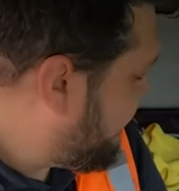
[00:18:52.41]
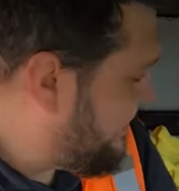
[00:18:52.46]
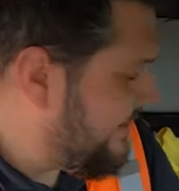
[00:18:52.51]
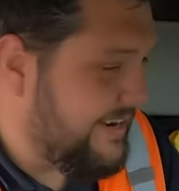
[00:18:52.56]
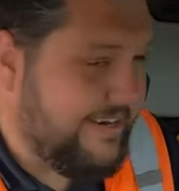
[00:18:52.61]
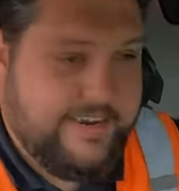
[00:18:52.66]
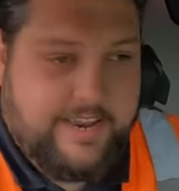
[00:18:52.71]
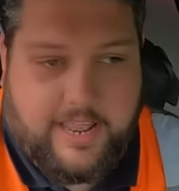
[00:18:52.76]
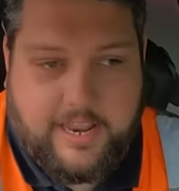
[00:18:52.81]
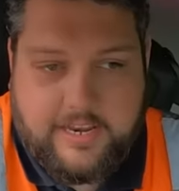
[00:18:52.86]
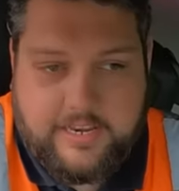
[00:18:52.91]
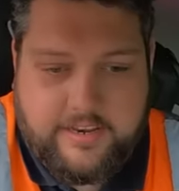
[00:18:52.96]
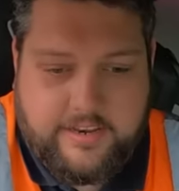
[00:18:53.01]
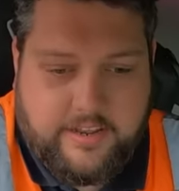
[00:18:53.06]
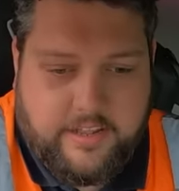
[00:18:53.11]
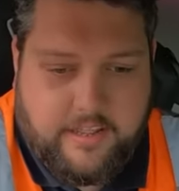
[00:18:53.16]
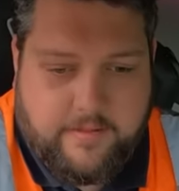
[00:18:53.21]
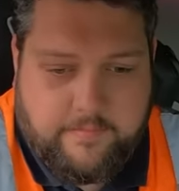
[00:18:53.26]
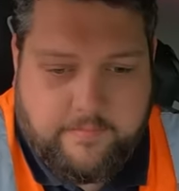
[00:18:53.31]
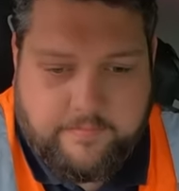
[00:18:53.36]
And then
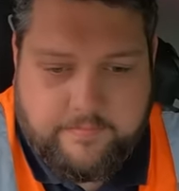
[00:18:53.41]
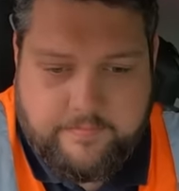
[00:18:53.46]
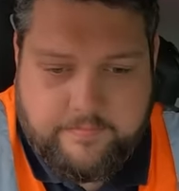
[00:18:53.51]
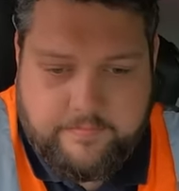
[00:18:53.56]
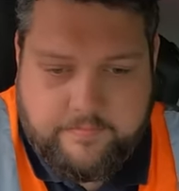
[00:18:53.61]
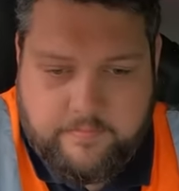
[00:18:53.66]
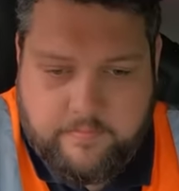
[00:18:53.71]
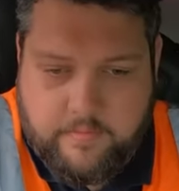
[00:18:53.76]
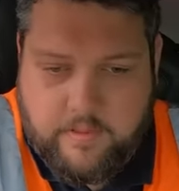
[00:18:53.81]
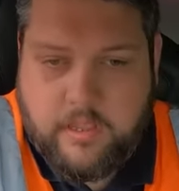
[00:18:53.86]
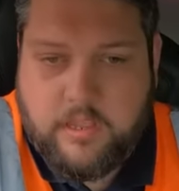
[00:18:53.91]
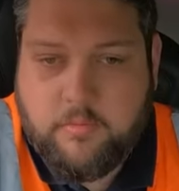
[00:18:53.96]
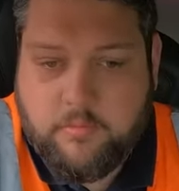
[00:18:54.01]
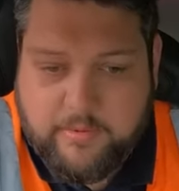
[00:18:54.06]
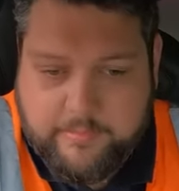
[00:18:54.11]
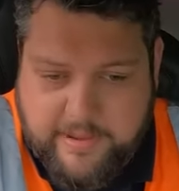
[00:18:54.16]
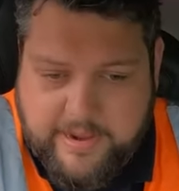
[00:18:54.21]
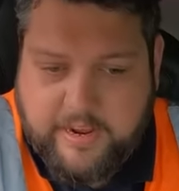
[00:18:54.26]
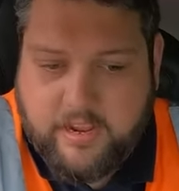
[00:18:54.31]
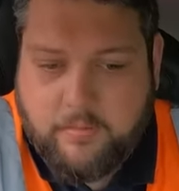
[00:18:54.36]
we'll
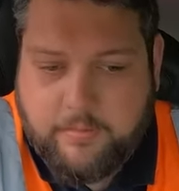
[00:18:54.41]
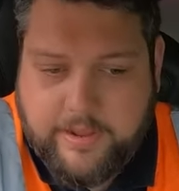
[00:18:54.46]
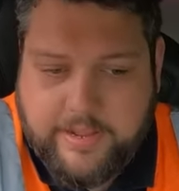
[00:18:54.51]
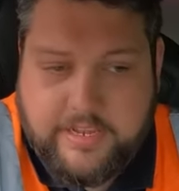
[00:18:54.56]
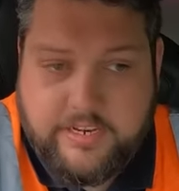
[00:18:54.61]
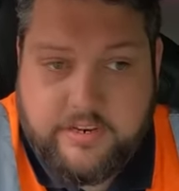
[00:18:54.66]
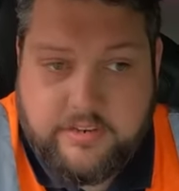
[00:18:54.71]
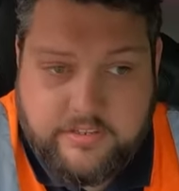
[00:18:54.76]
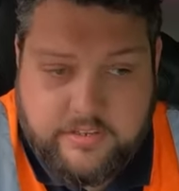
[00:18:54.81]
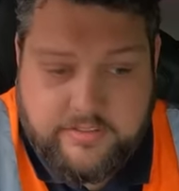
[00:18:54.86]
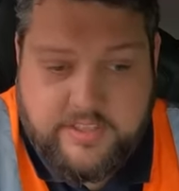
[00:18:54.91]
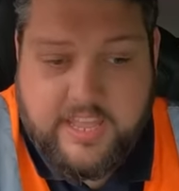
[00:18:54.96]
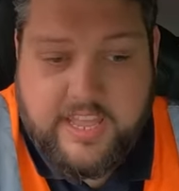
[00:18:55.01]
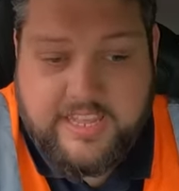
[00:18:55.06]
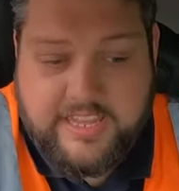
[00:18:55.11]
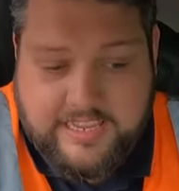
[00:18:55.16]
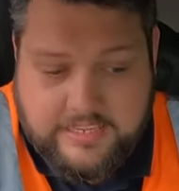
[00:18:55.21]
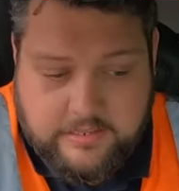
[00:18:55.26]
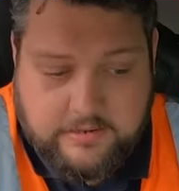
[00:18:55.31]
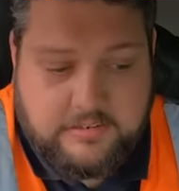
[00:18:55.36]
make our way to there,
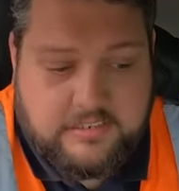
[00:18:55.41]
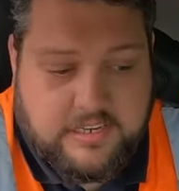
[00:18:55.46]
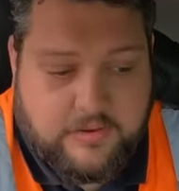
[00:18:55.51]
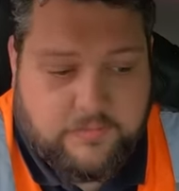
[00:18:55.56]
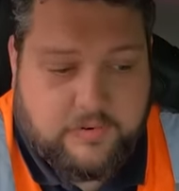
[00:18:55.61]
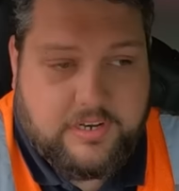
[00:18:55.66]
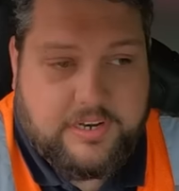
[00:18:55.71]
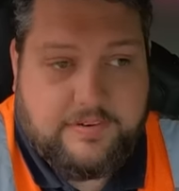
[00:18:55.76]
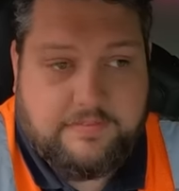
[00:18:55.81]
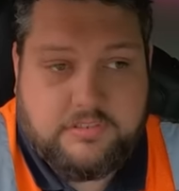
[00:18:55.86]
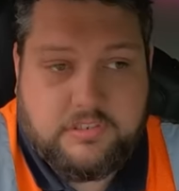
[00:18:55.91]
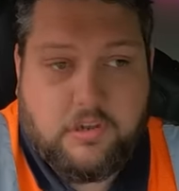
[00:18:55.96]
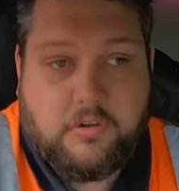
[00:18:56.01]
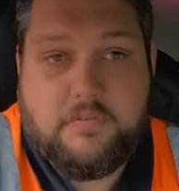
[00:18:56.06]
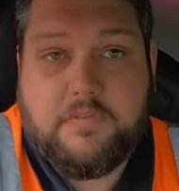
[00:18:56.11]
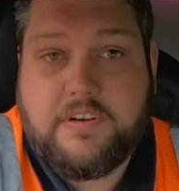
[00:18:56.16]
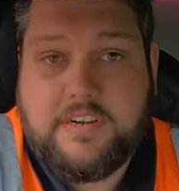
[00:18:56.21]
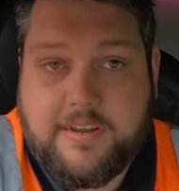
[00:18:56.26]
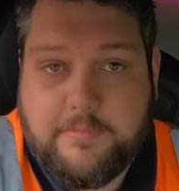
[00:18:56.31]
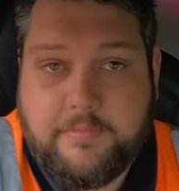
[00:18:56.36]
get those 7 lifts off,
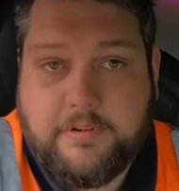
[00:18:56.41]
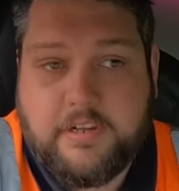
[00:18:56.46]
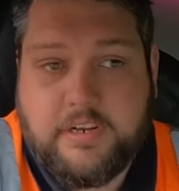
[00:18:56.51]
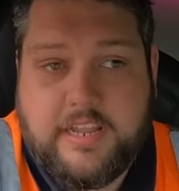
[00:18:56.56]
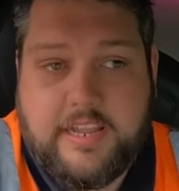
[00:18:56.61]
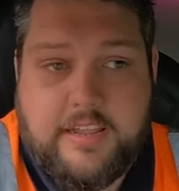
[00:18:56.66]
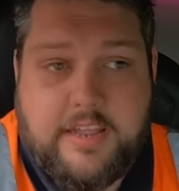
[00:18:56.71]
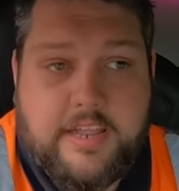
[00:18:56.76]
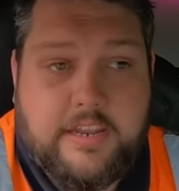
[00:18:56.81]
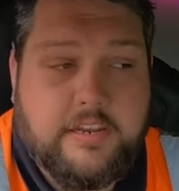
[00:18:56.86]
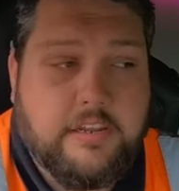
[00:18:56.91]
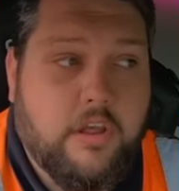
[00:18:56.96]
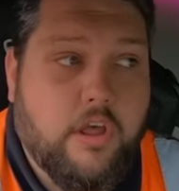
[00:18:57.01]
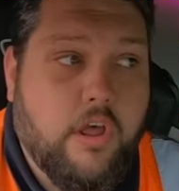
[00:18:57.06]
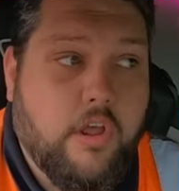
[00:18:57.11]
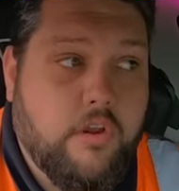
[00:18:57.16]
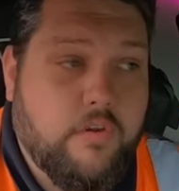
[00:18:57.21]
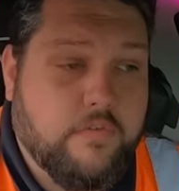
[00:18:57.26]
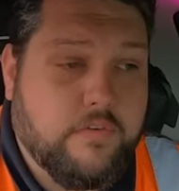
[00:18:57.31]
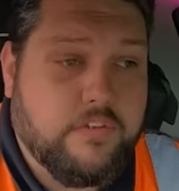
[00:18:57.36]
and then we're going to head
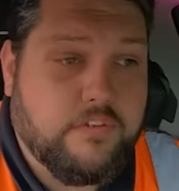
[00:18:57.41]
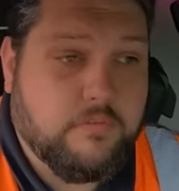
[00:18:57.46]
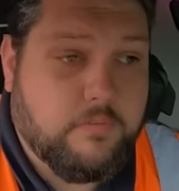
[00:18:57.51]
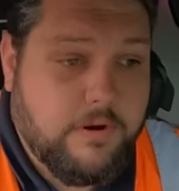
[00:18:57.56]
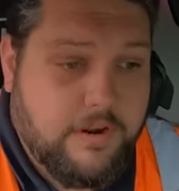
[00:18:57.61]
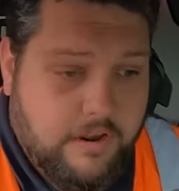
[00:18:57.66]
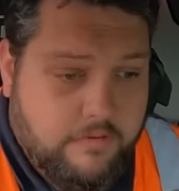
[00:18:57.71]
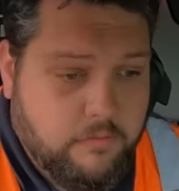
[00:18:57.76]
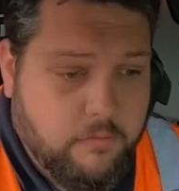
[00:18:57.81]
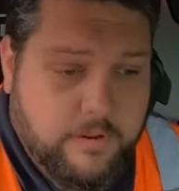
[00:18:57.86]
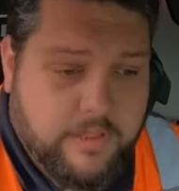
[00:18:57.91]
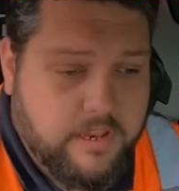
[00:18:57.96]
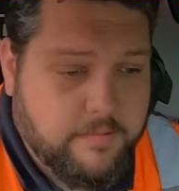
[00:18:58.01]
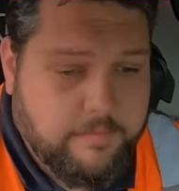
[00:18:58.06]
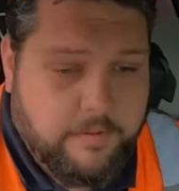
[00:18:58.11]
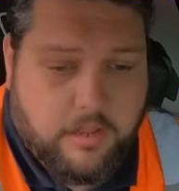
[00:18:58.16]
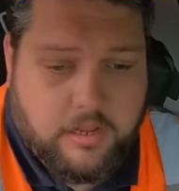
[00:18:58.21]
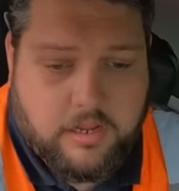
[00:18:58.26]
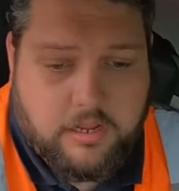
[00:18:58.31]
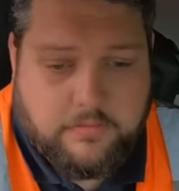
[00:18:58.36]
over to wherever we're going to
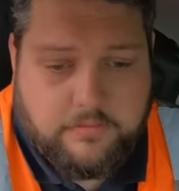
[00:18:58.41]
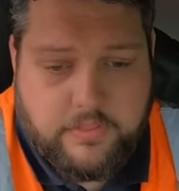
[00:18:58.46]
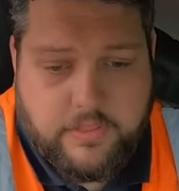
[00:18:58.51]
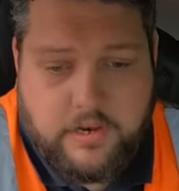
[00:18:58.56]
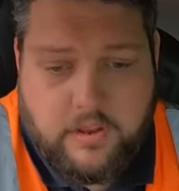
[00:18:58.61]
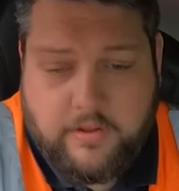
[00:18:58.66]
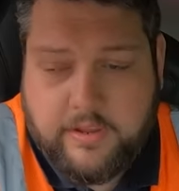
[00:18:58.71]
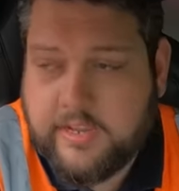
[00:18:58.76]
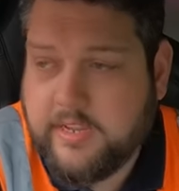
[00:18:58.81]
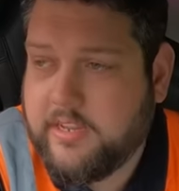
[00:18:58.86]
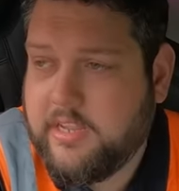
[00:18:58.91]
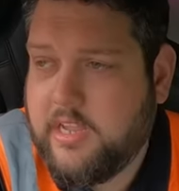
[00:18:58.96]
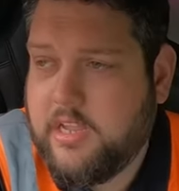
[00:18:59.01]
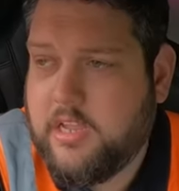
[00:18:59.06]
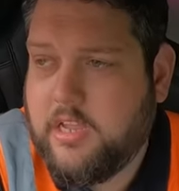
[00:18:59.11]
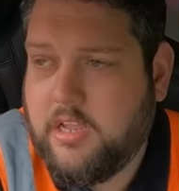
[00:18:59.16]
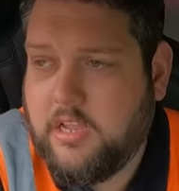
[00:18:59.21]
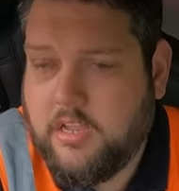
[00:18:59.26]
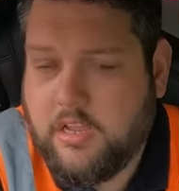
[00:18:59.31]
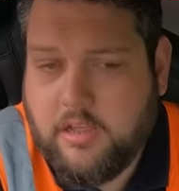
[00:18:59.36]
park up for the night,
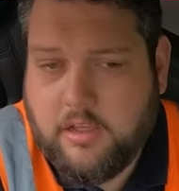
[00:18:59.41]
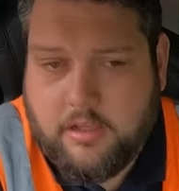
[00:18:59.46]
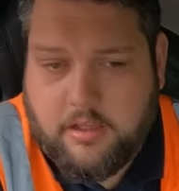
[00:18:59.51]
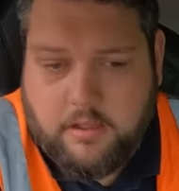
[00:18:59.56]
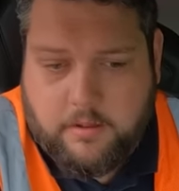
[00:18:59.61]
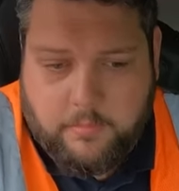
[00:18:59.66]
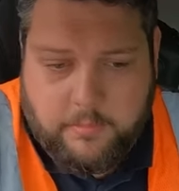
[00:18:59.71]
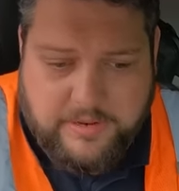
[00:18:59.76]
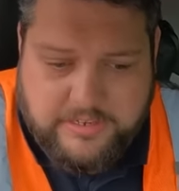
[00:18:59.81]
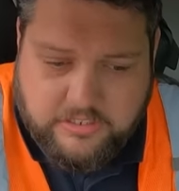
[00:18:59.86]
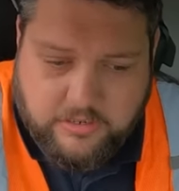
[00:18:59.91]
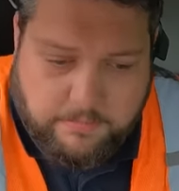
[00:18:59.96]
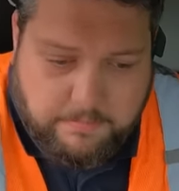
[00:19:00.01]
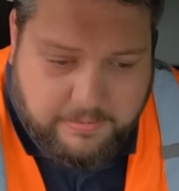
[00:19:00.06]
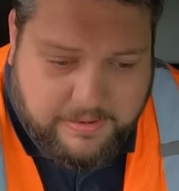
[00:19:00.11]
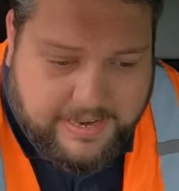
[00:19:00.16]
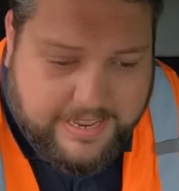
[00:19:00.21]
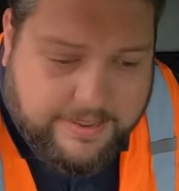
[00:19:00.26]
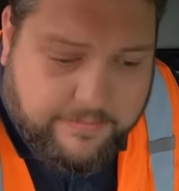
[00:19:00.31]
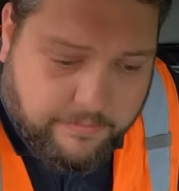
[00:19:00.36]
which I
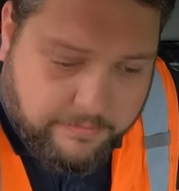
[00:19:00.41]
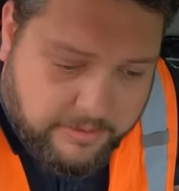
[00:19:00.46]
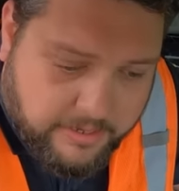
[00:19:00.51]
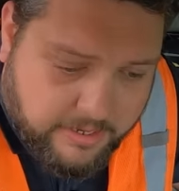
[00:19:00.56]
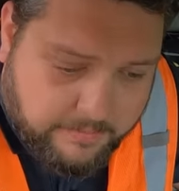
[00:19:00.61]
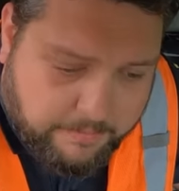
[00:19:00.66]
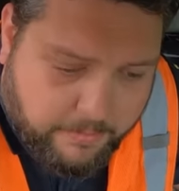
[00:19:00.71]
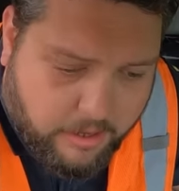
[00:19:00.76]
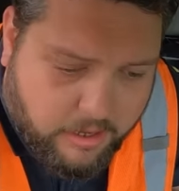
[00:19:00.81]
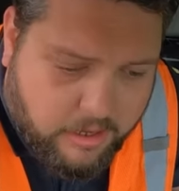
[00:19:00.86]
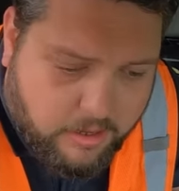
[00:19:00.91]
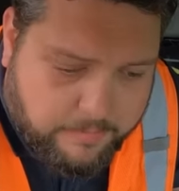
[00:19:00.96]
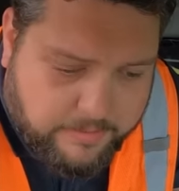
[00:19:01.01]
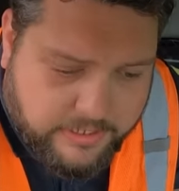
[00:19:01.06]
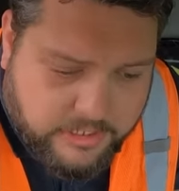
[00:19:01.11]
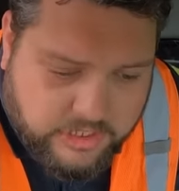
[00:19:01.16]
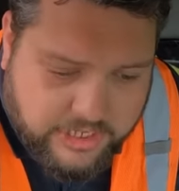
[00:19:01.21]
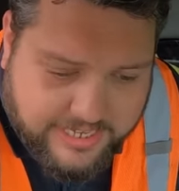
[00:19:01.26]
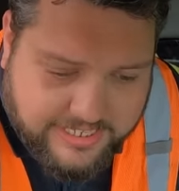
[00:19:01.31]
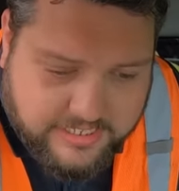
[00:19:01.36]
believe I'm going to park up
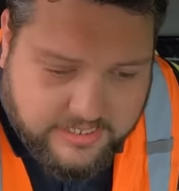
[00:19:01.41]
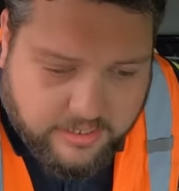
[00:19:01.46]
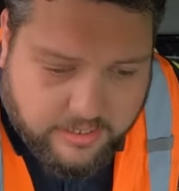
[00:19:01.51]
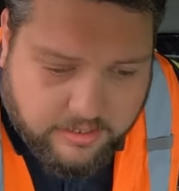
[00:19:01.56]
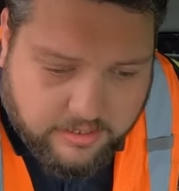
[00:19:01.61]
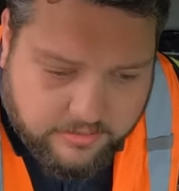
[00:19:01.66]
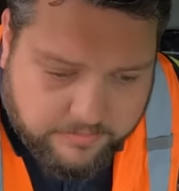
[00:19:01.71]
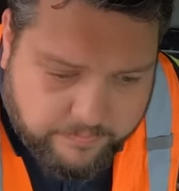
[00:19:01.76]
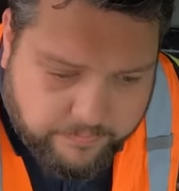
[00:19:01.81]
in Chester,